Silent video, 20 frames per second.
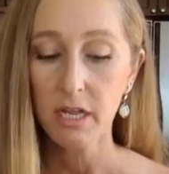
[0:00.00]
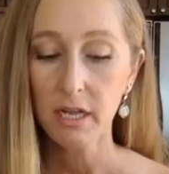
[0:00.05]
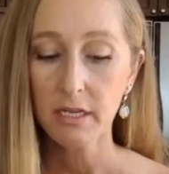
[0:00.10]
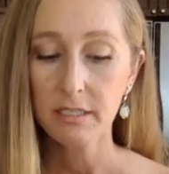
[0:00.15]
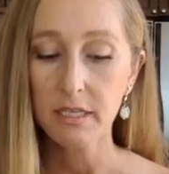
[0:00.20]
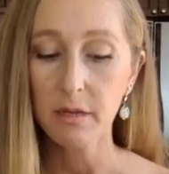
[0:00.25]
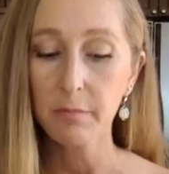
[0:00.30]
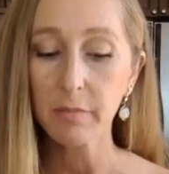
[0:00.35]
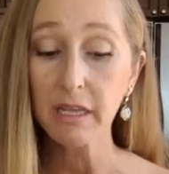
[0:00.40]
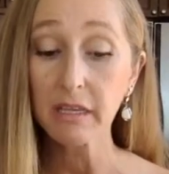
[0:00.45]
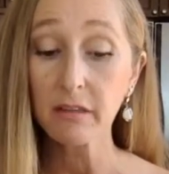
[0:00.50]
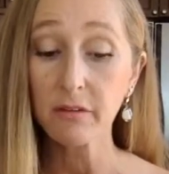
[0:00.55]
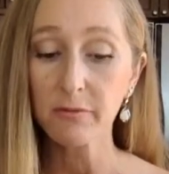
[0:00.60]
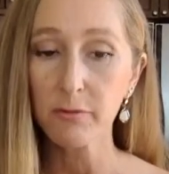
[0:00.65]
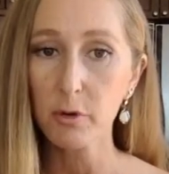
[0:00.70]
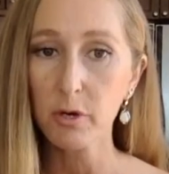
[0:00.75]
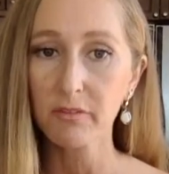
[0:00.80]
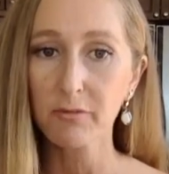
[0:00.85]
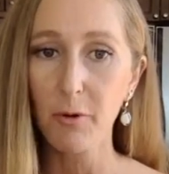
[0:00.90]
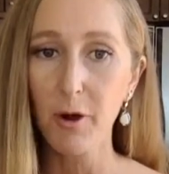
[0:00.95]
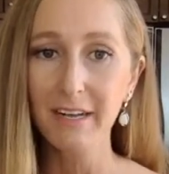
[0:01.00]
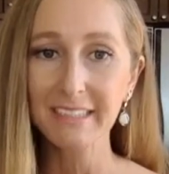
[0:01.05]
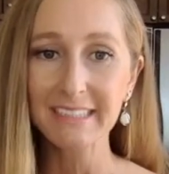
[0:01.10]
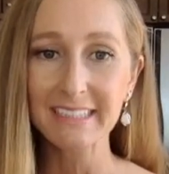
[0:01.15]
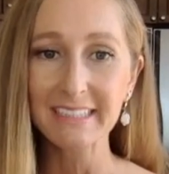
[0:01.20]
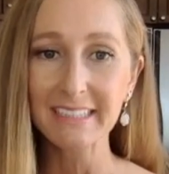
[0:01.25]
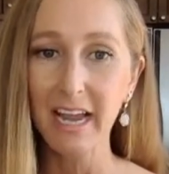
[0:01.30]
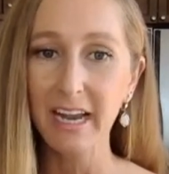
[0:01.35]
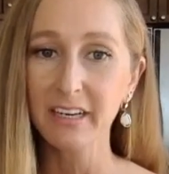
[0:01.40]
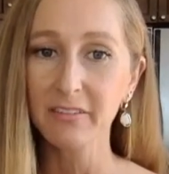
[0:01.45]
to me, the Four of Wands
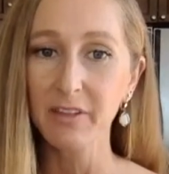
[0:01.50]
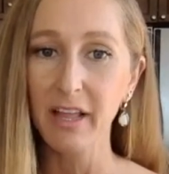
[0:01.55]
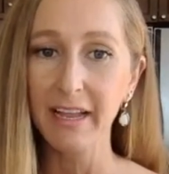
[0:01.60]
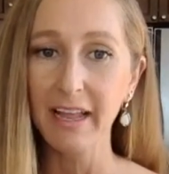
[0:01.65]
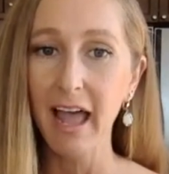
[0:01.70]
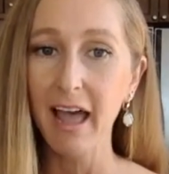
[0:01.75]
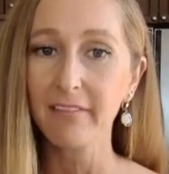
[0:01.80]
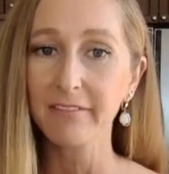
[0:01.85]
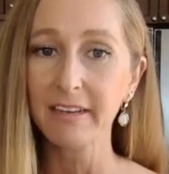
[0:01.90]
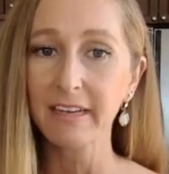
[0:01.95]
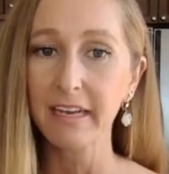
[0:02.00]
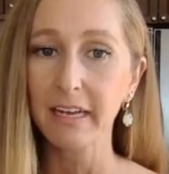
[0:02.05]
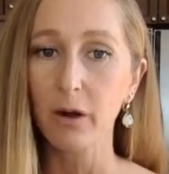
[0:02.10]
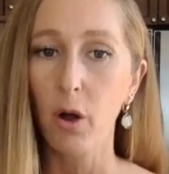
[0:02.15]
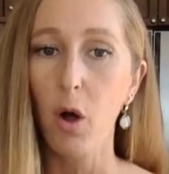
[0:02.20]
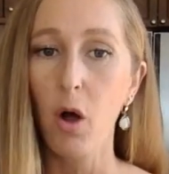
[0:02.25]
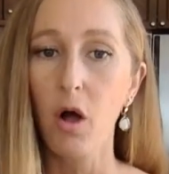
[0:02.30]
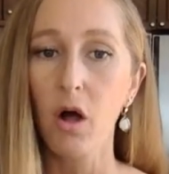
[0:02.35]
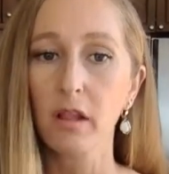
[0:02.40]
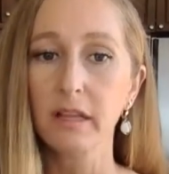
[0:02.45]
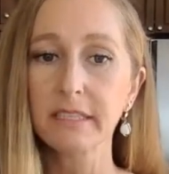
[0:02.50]
is kind of like having it all.